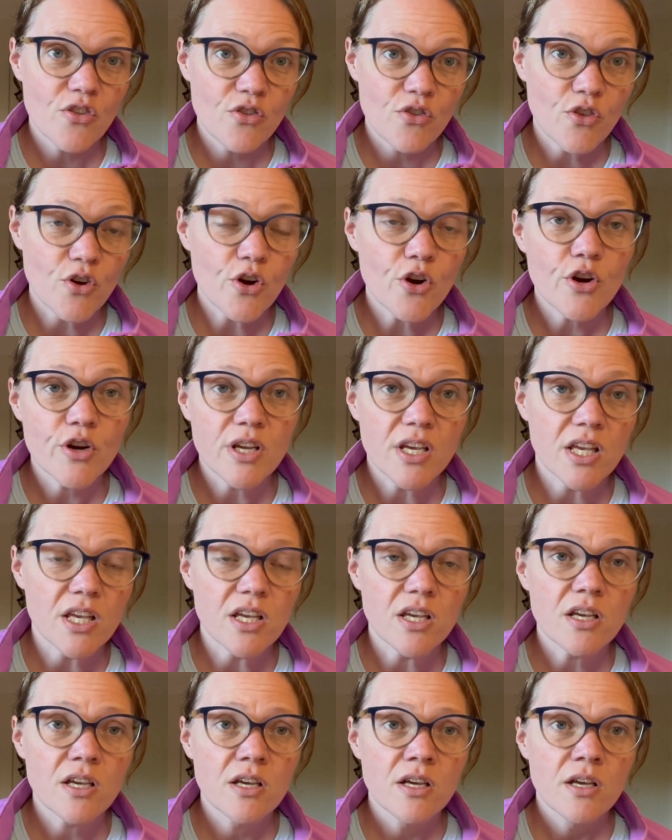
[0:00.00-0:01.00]

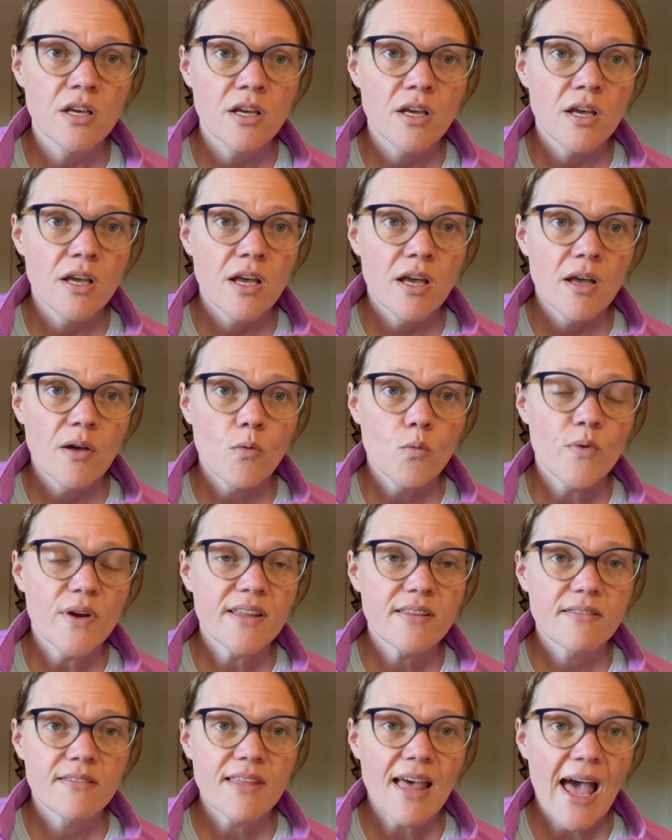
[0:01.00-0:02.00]
30
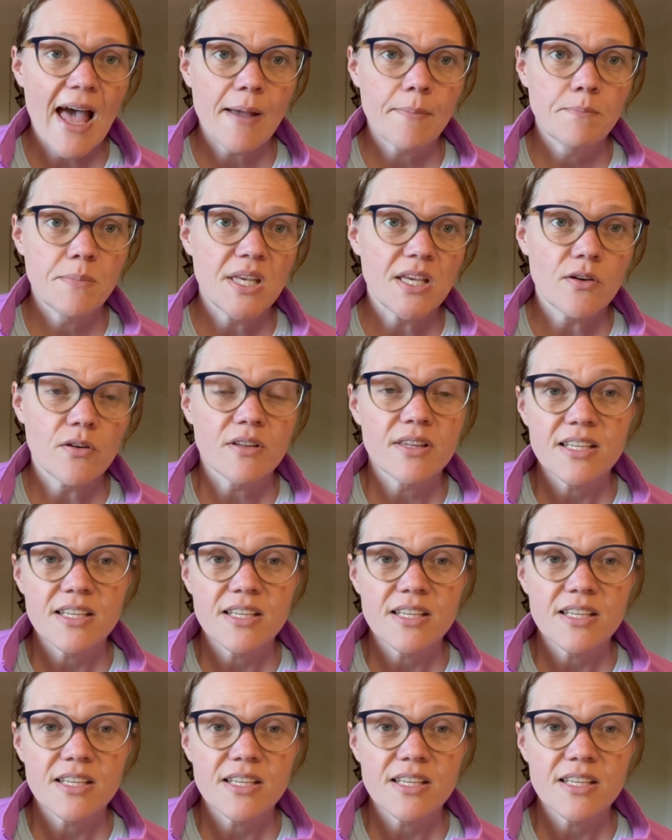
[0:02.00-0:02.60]
with that meal.